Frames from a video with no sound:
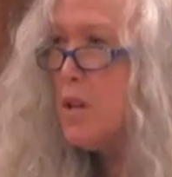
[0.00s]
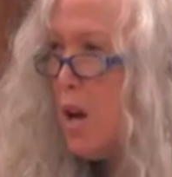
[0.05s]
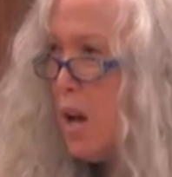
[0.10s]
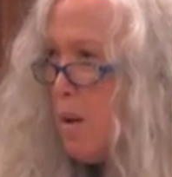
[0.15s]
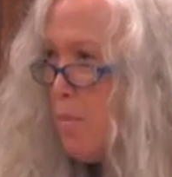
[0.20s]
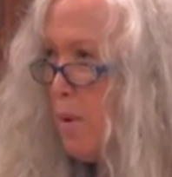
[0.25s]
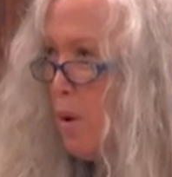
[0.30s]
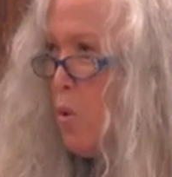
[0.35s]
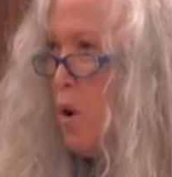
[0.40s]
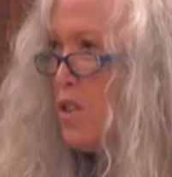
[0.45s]

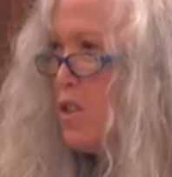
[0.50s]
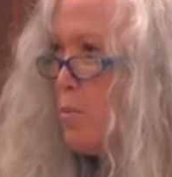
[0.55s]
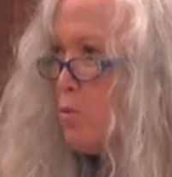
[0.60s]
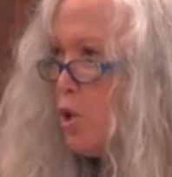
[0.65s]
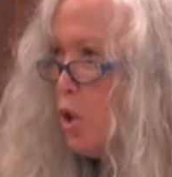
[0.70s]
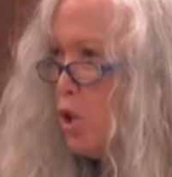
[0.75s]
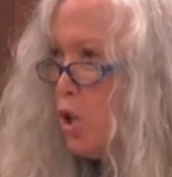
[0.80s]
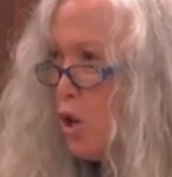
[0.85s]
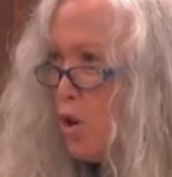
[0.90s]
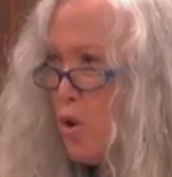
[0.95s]
come, I want them
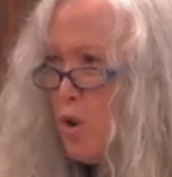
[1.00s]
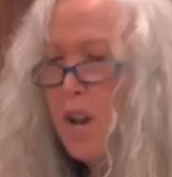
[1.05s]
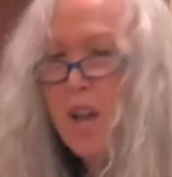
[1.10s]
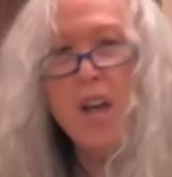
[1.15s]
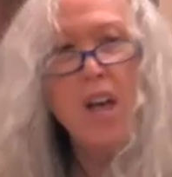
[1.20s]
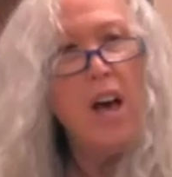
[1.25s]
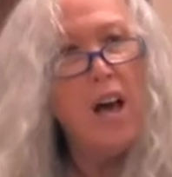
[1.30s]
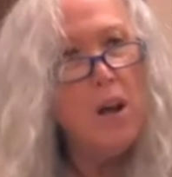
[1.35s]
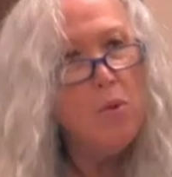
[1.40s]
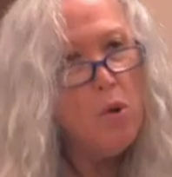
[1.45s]
to learn,
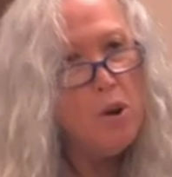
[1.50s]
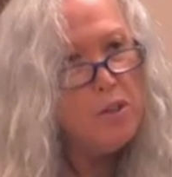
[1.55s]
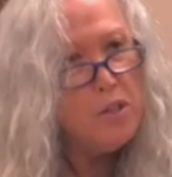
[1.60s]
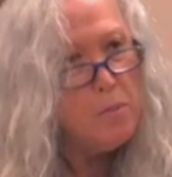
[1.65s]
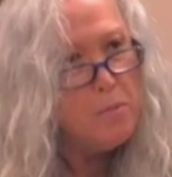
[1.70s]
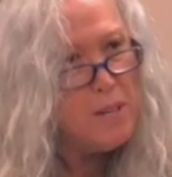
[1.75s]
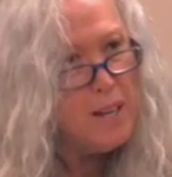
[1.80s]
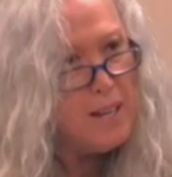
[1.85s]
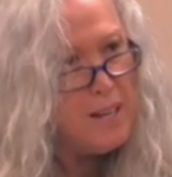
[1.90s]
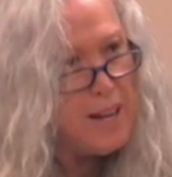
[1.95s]
I want them to